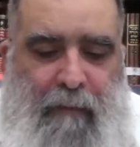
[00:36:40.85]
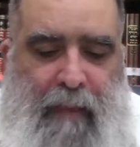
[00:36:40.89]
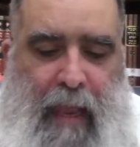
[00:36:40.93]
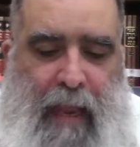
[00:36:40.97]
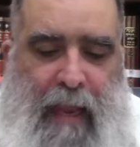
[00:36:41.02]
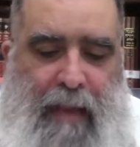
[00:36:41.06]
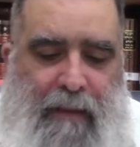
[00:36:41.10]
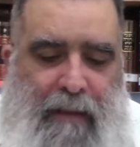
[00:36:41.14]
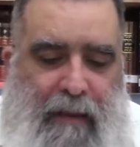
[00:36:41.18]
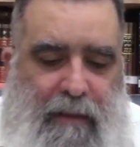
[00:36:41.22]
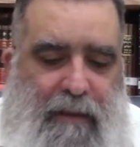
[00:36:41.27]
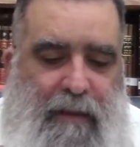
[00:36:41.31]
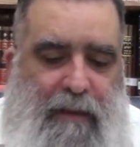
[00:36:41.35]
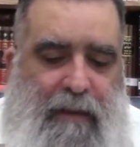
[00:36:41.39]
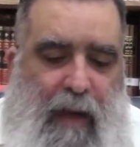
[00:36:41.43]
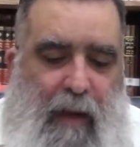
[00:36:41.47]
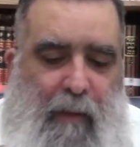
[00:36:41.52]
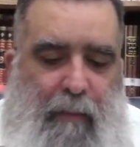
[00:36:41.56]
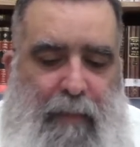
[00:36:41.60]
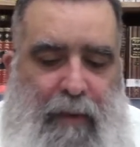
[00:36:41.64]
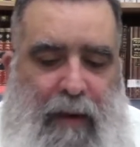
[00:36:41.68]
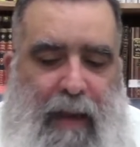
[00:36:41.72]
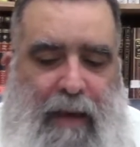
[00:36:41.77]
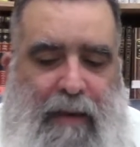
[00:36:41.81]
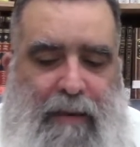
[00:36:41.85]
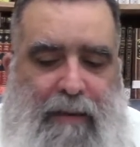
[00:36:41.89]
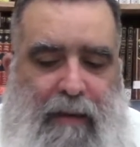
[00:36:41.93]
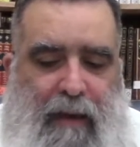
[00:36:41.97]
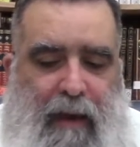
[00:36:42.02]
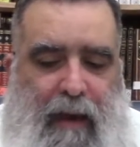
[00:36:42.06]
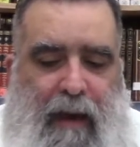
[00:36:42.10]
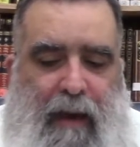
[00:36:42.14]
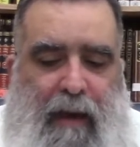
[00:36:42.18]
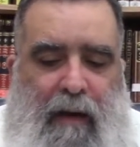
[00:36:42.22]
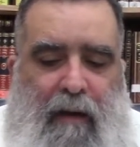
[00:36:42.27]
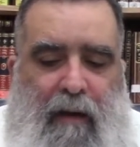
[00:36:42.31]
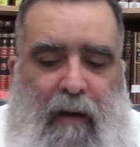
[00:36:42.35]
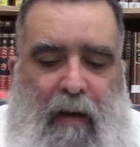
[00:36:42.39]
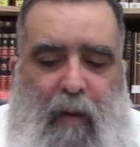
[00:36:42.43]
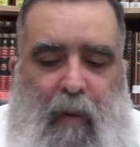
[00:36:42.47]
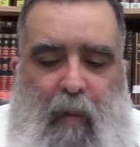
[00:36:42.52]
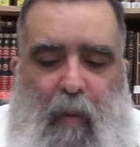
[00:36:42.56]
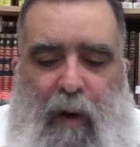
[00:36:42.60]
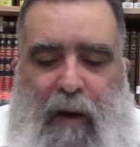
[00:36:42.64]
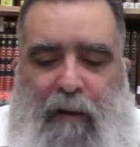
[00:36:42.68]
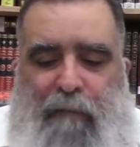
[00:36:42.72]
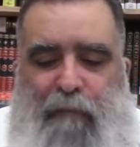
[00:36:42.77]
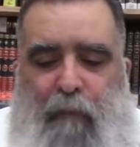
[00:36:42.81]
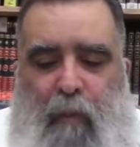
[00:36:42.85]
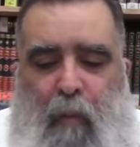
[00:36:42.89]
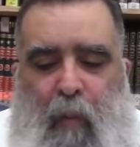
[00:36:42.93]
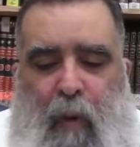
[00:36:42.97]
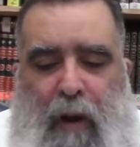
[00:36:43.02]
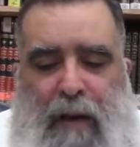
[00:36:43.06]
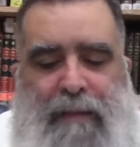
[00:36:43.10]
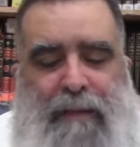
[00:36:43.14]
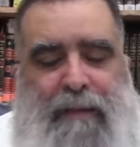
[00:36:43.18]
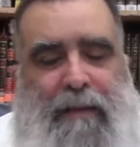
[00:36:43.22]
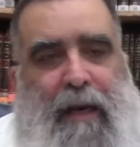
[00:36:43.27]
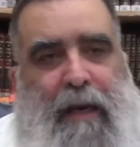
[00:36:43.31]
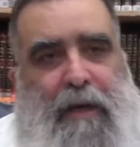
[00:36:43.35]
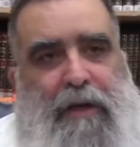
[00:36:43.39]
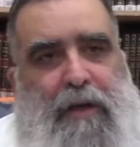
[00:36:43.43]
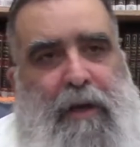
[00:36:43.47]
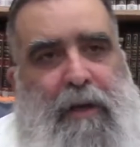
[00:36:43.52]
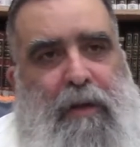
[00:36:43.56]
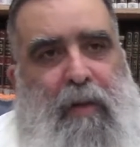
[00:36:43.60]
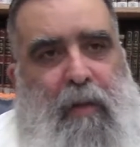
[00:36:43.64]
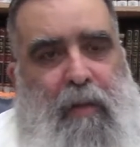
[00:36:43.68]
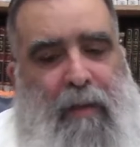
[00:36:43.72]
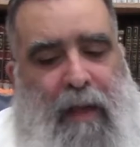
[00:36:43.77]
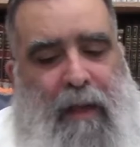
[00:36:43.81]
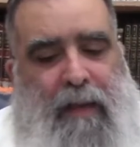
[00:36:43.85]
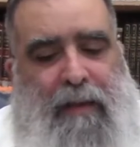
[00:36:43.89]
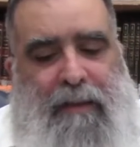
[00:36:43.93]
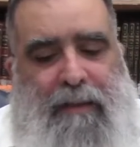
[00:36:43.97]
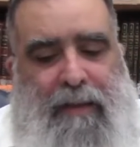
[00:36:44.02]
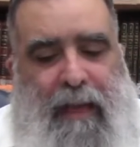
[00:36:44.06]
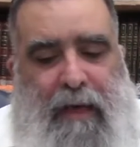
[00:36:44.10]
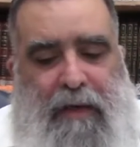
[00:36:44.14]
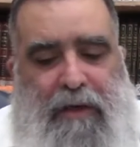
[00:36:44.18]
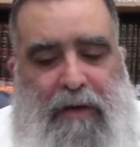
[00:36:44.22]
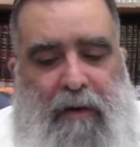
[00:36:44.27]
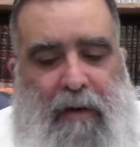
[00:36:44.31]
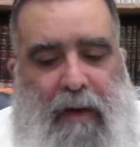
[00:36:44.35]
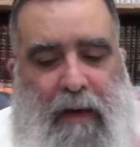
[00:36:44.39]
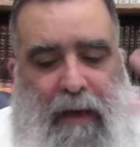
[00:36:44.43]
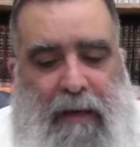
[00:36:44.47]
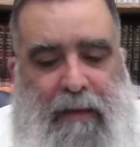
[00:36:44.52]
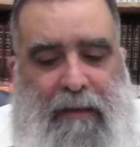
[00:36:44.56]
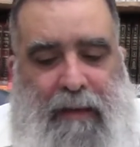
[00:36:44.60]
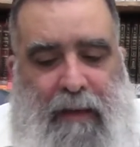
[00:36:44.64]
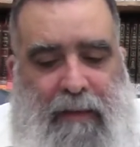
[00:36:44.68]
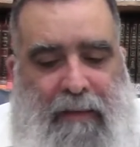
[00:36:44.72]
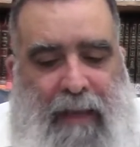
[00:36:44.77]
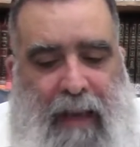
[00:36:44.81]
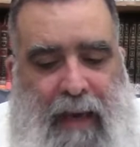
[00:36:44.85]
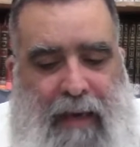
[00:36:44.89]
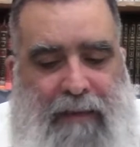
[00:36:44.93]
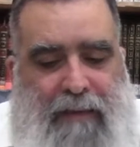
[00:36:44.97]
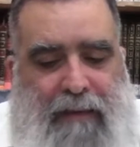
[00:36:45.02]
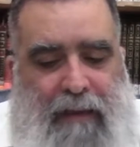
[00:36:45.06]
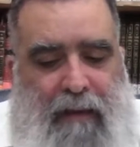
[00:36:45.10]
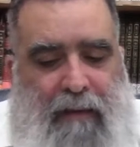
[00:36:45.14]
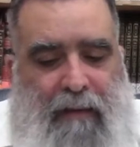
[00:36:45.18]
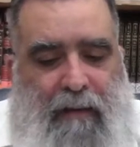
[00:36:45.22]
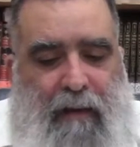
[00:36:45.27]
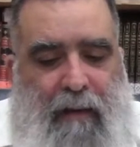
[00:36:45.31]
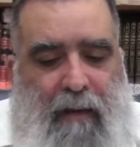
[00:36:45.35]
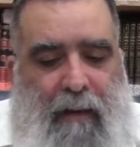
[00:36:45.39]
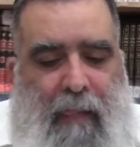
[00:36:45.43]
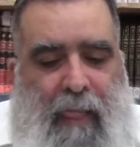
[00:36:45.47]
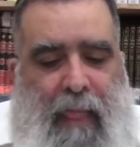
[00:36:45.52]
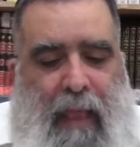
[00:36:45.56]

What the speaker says: And this is how Bnei Israel went from one station to another station in the desert.